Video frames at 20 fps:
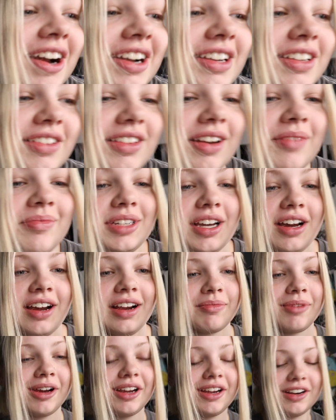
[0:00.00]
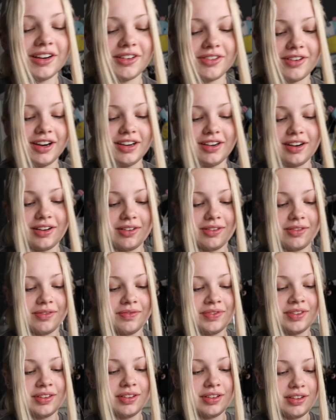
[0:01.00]
idea that I'm dyeing my hair right now.
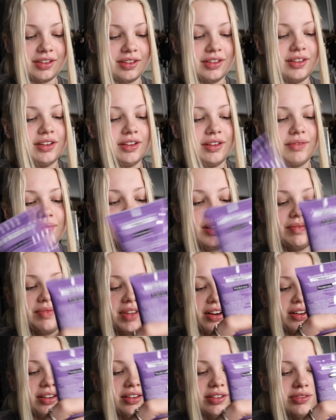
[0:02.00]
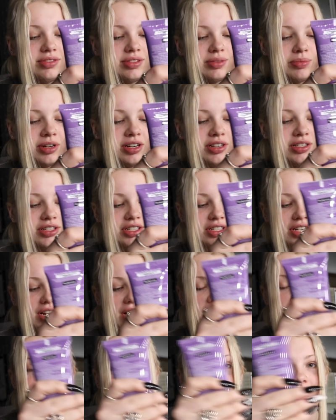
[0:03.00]
But I'm not gonna use the brush.
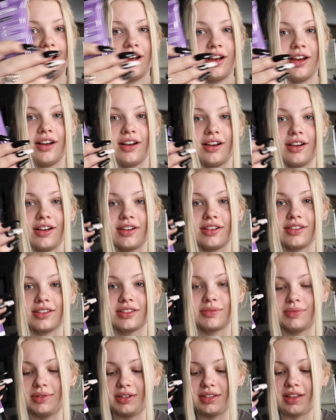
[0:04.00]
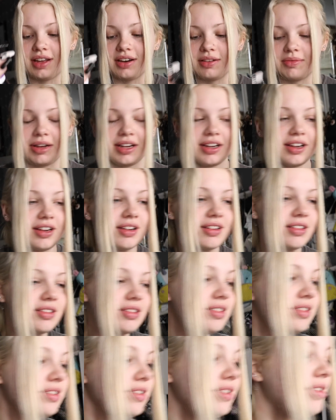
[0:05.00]
I'm just putting that on my
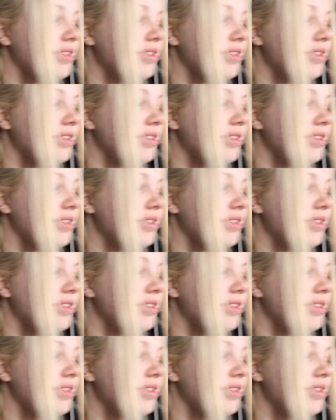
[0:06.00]
hand.